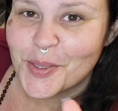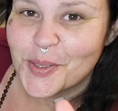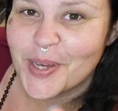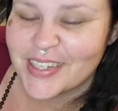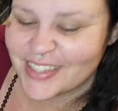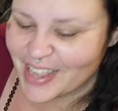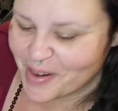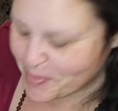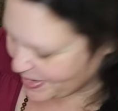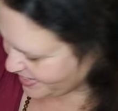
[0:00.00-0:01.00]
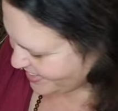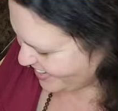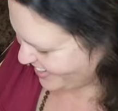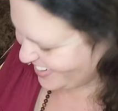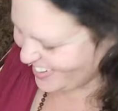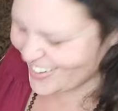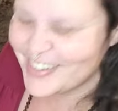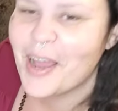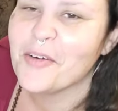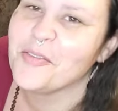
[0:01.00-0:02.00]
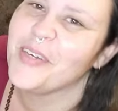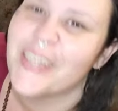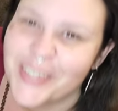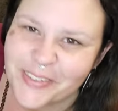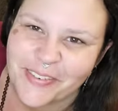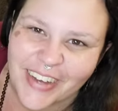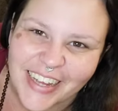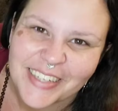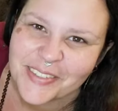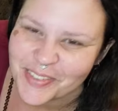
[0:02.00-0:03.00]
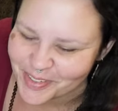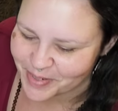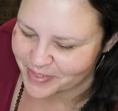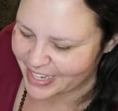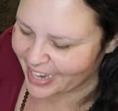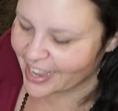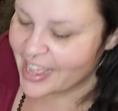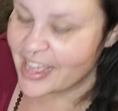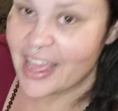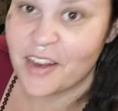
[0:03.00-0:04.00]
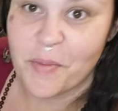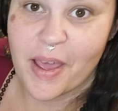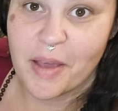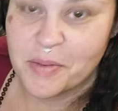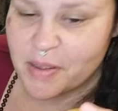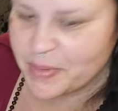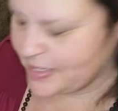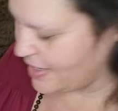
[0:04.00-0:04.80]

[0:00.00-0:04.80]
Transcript: who gets the end piece. Not real fights, but you know what I'm saying. Anyway, I will let my